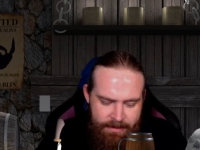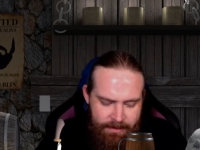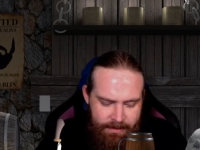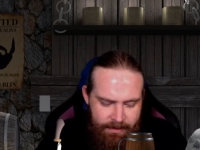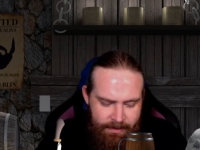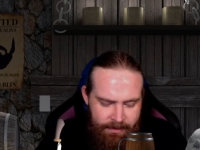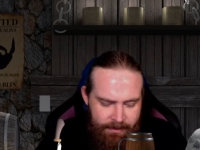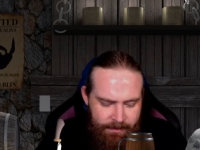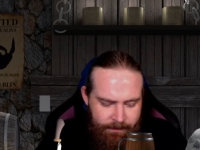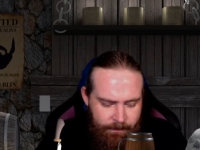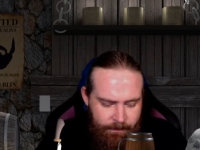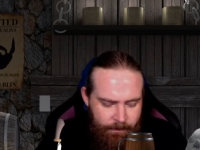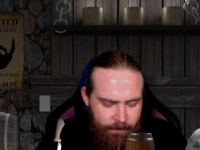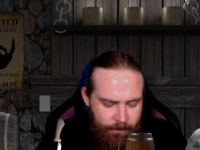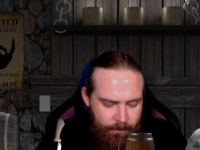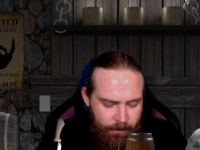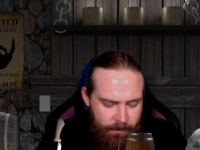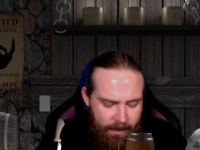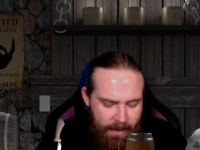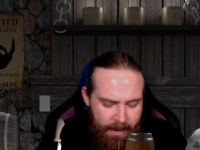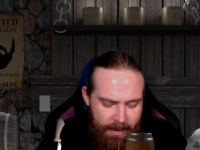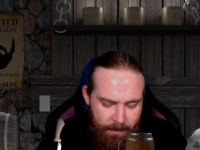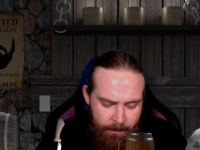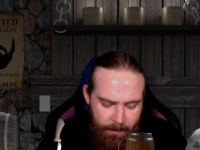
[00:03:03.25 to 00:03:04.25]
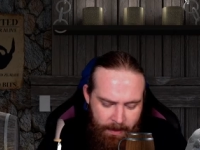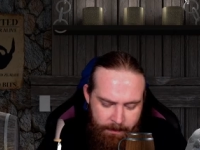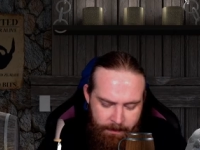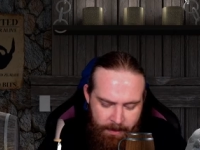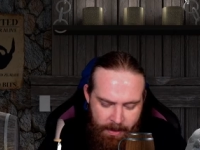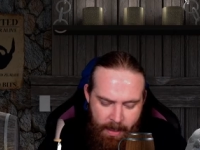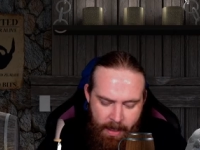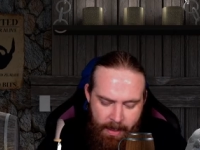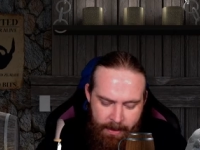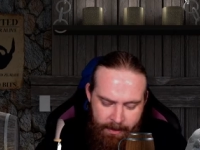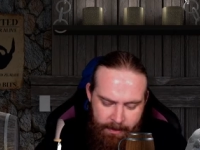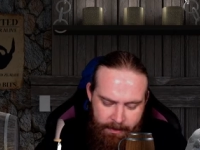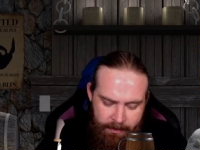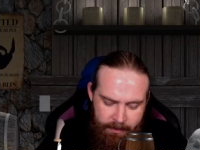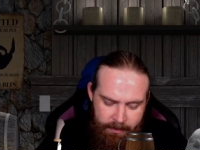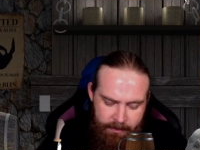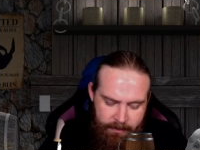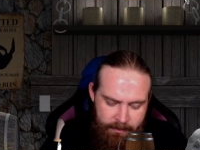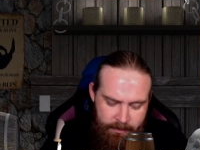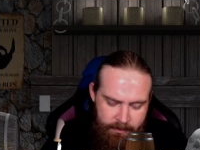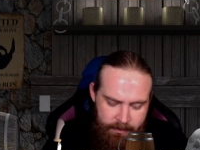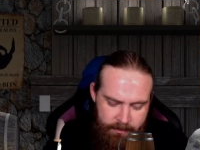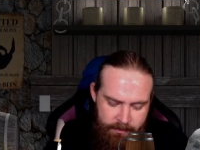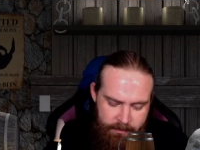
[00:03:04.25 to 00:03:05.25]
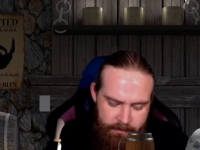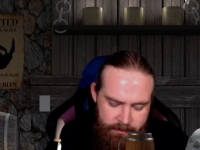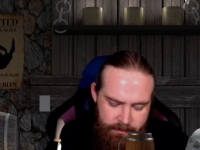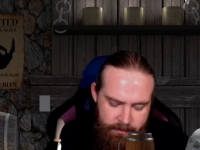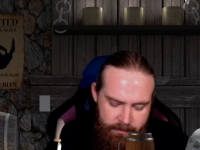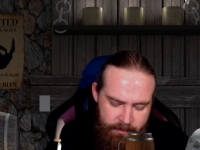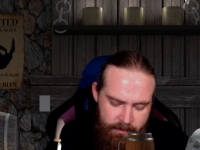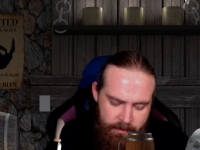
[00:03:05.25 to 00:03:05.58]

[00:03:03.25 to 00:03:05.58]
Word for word: Um, and maybe I can